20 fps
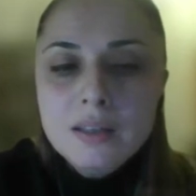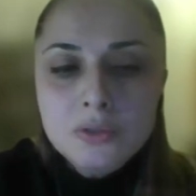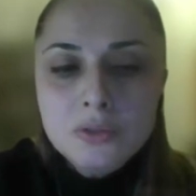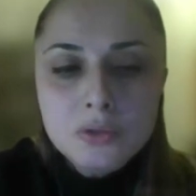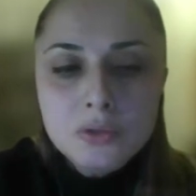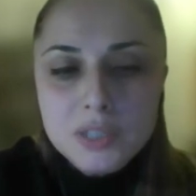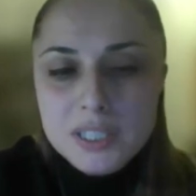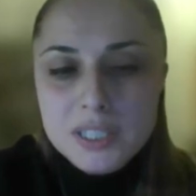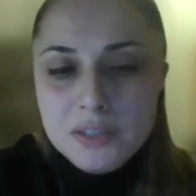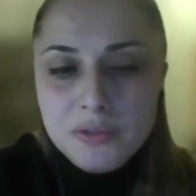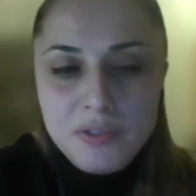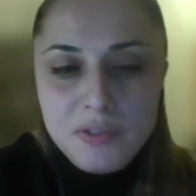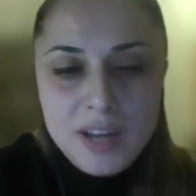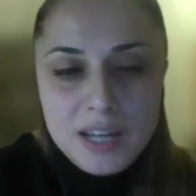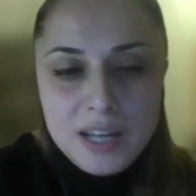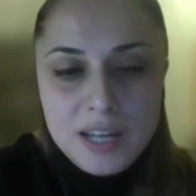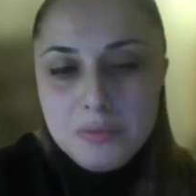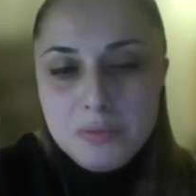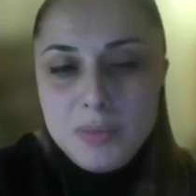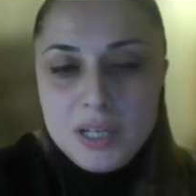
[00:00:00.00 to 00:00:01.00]
Through this
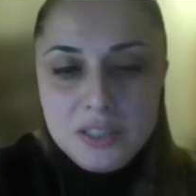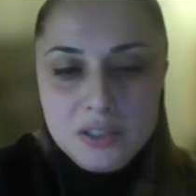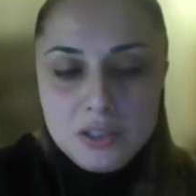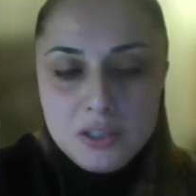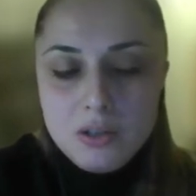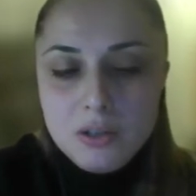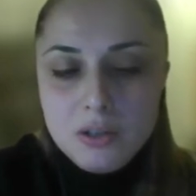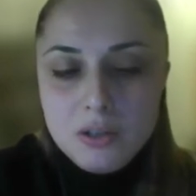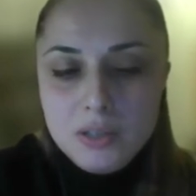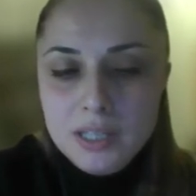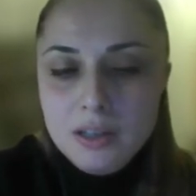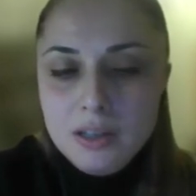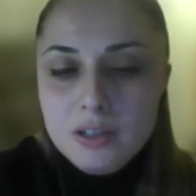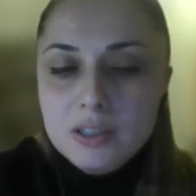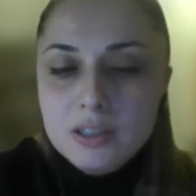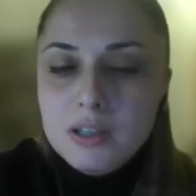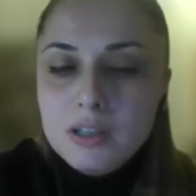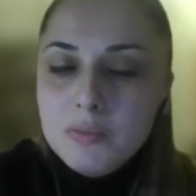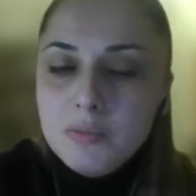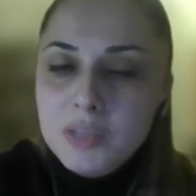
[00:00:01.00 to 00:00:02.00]
factor match score, it
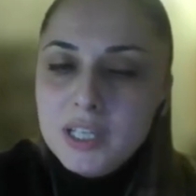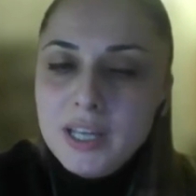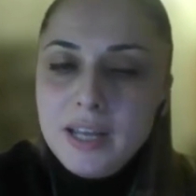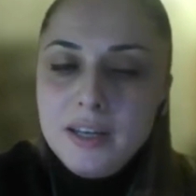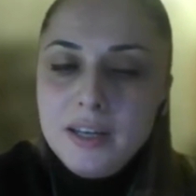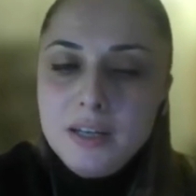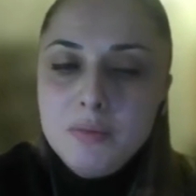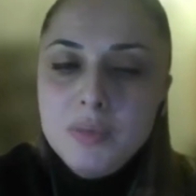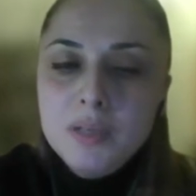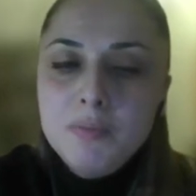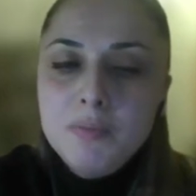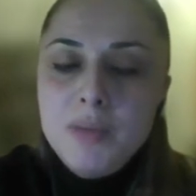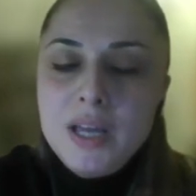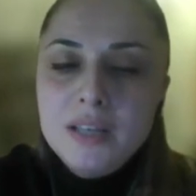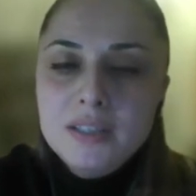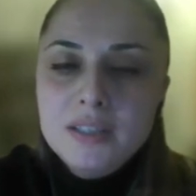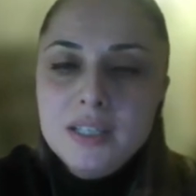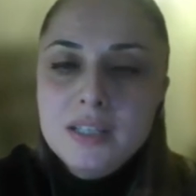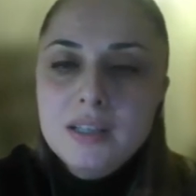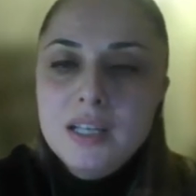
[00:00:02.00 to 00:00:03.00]
looks complicated, but
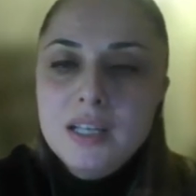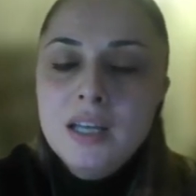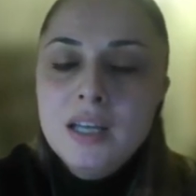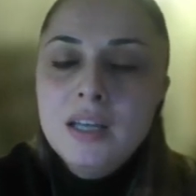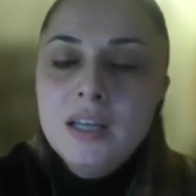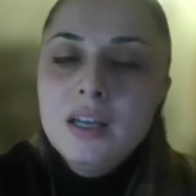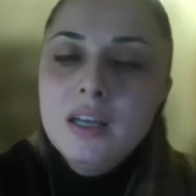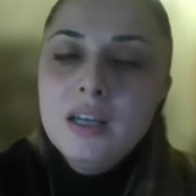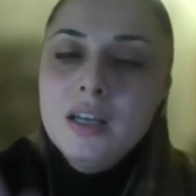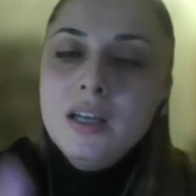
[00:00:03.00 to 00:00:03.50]
basically,